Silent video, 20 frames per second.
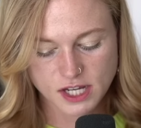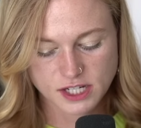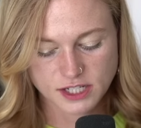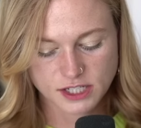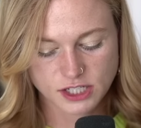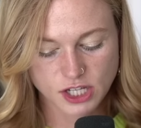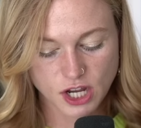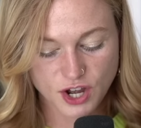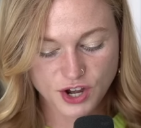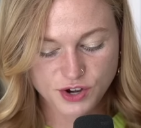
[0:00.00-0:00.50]

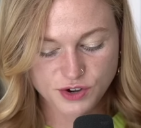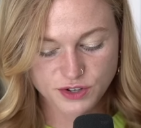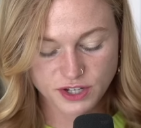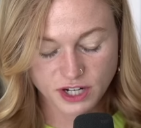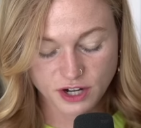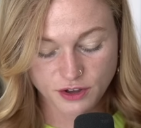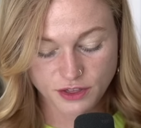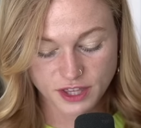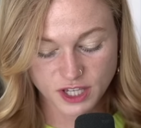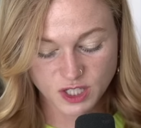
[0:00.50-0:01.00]
So, you
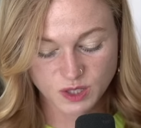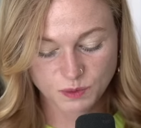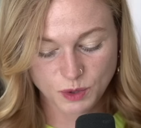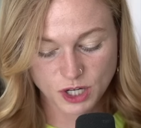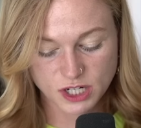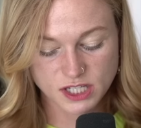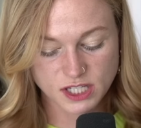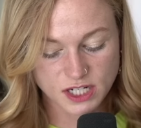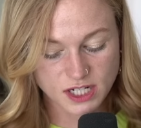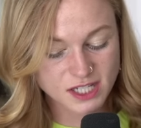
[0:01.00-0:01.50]
know, this
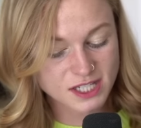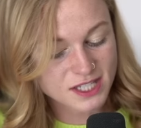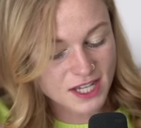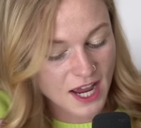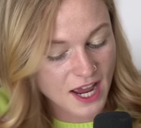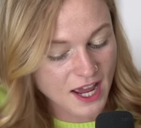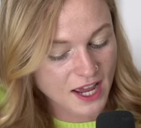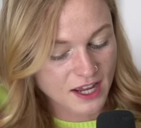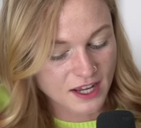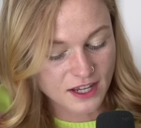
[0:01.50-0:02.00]
person is
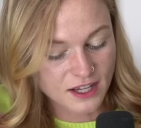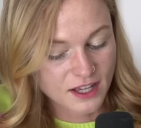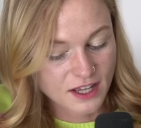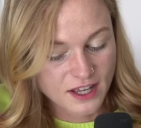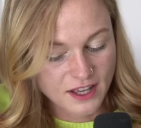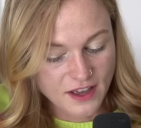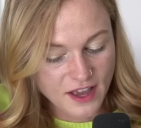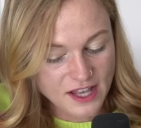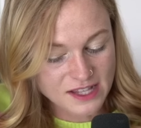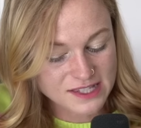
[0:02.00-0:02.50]
saying
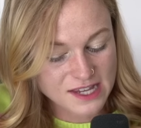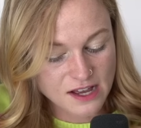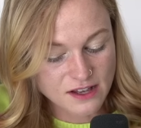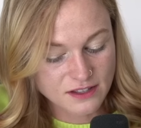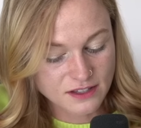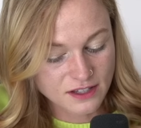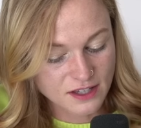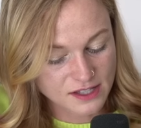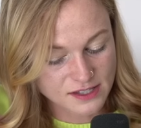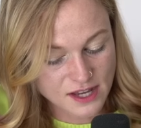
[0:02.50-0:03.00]
it
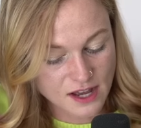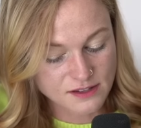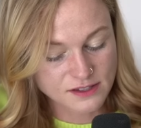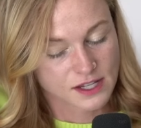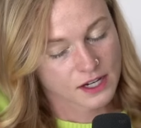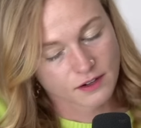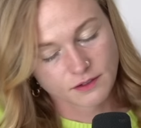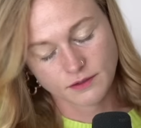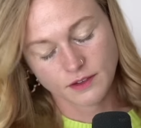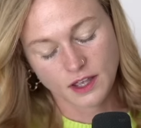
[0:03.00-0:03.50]
sounds it sounds
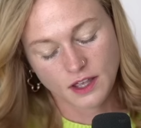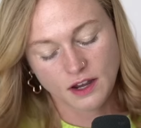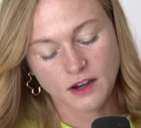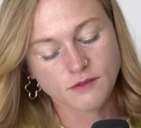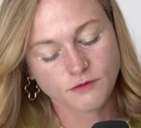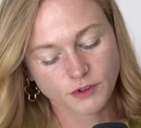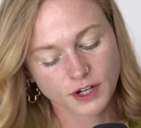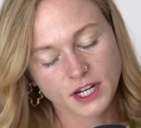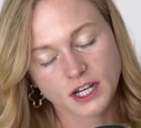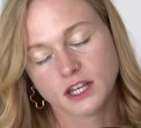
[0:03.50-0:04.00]
like
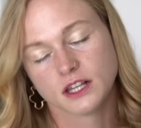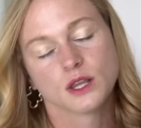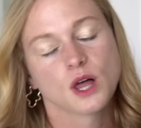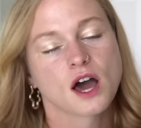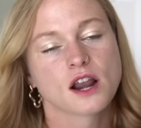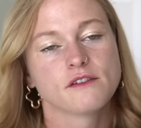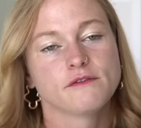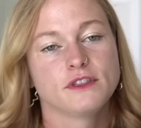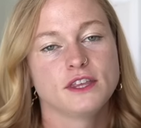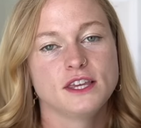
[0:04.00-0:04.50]
and reading a
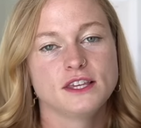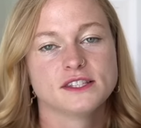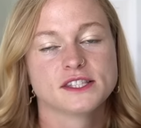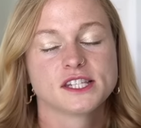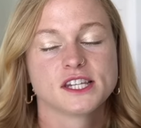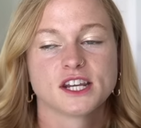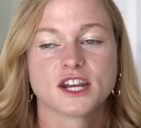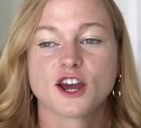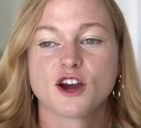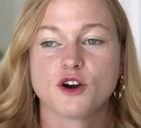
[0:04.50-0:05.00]
lot of these,
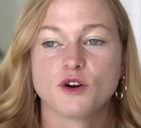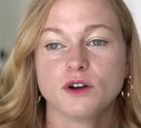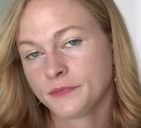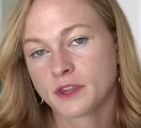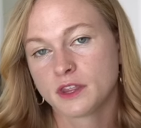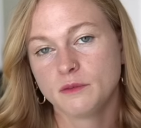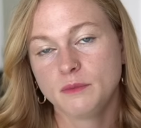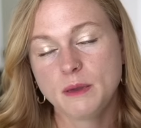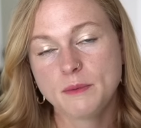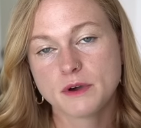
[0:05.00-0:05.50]
you know,
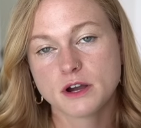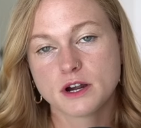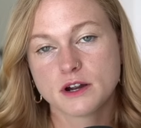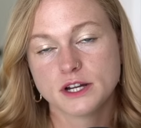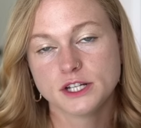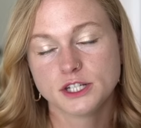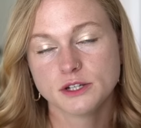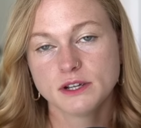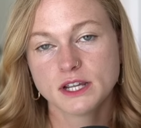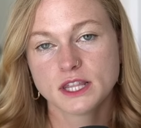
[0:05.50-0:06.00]
the people who
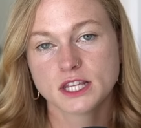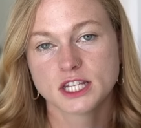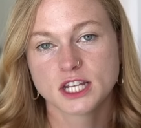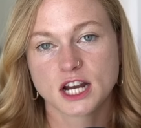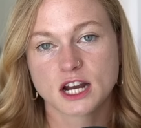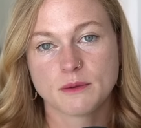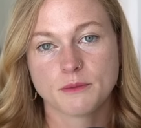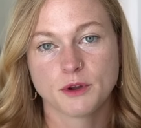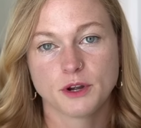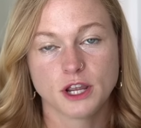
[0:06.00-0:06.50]
are doing the
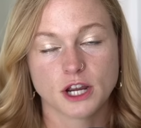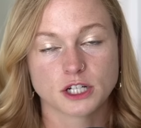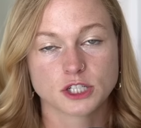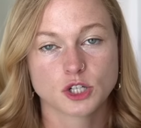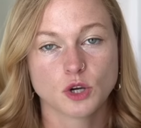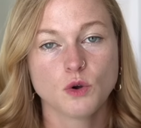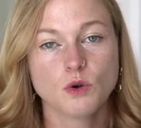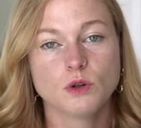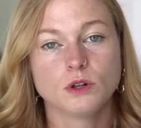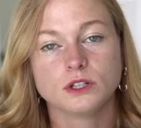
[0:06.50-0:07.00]
ceremony are
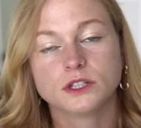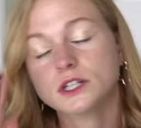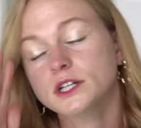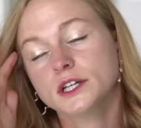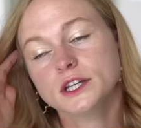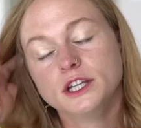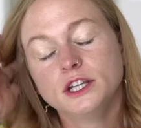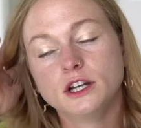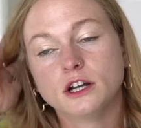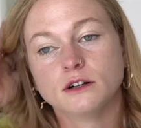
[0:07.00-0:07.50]
told,
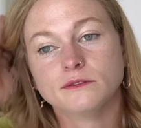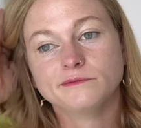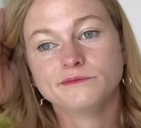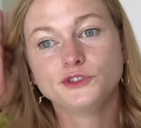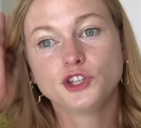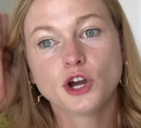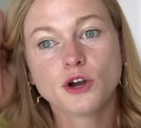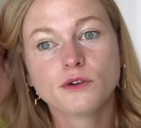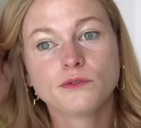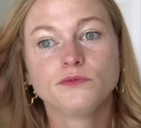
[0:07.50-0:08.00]
you know,
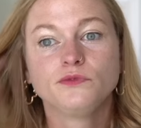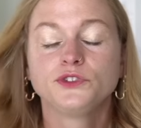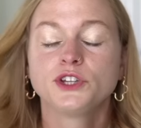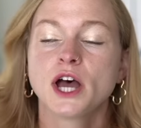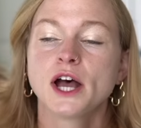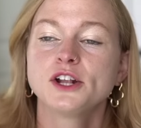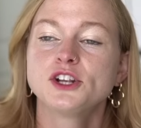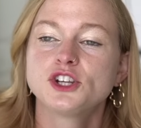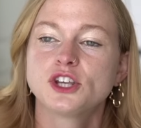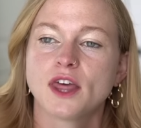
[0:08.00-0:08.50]
don't
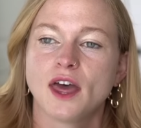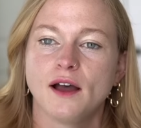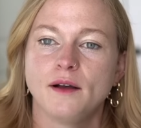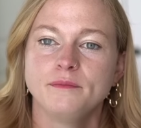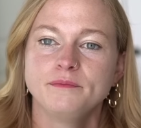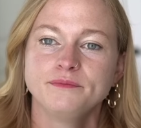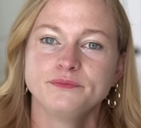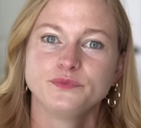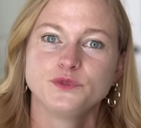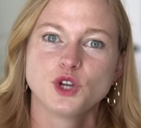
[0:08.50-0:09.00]
touch
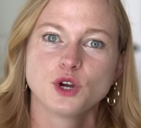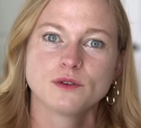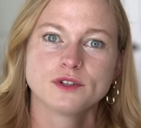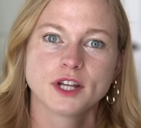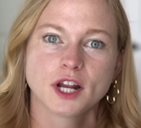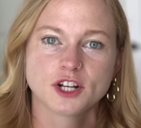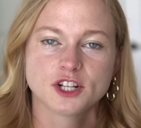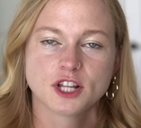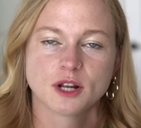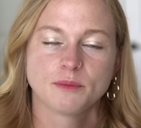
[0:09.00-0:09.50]
them, don't
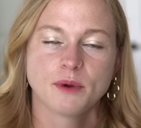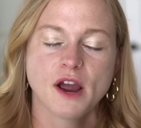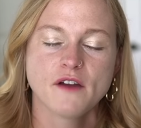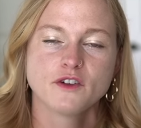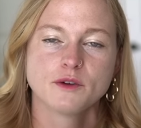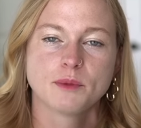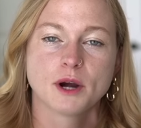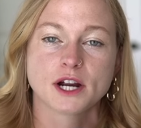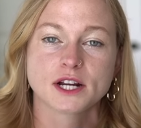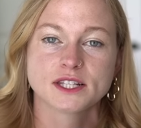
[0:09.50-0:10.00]
touch their
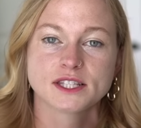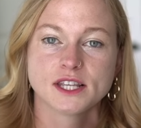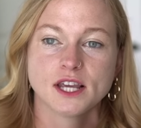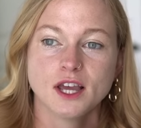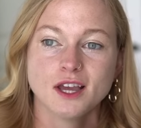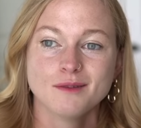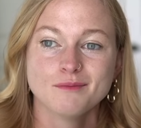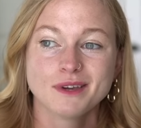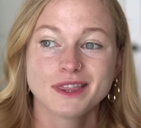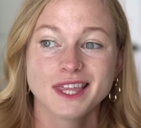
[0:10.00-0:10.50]
private parts,
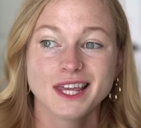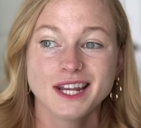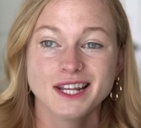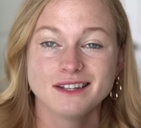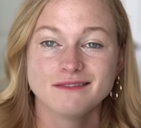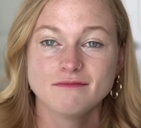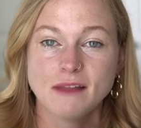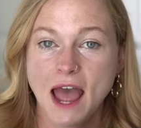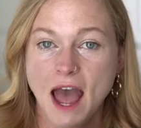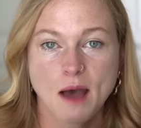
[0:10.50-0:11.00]
but then
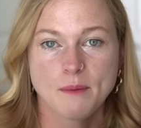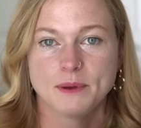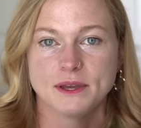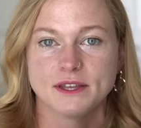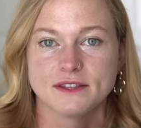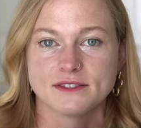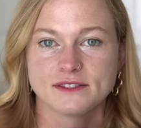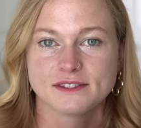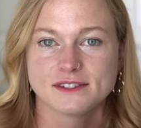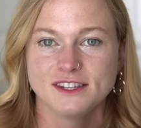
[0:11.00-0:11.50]
it
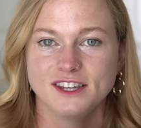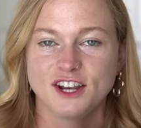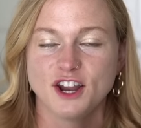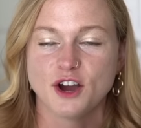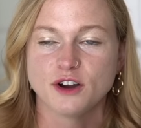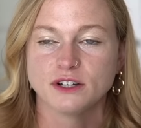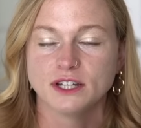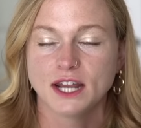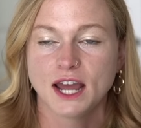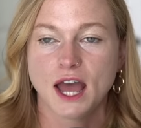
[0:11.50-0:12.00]
happens. You
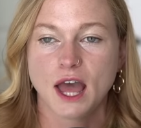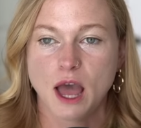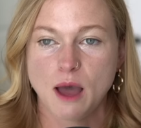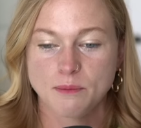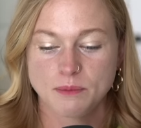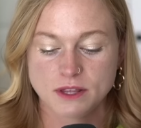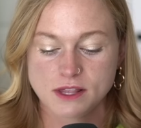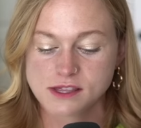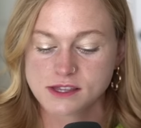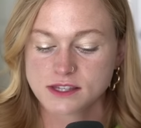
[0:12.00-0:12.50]
know, it
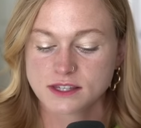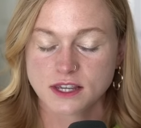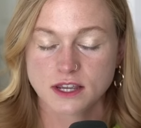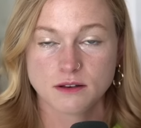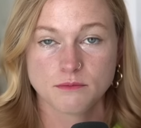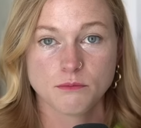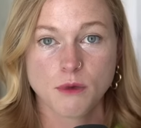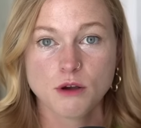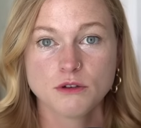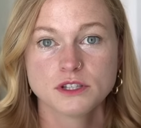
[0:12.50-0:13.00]
happens
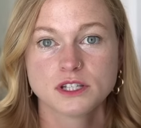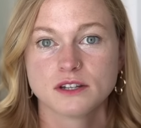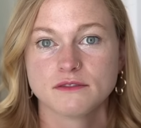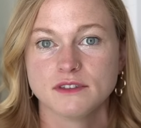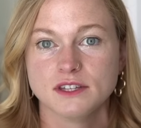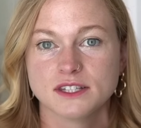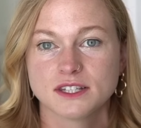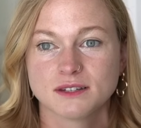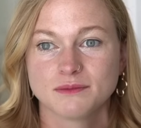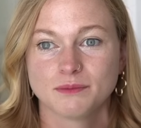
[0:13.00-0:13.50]
in most of
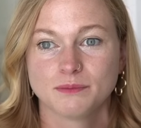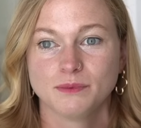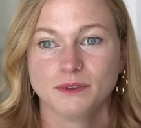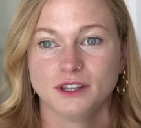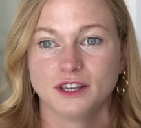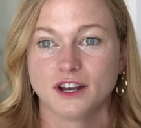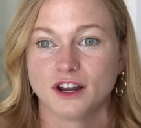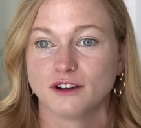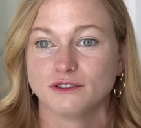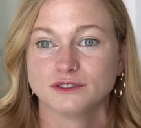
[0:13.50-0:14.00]
these,
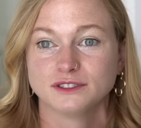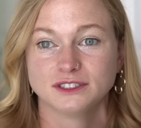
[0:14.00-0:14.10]
you know,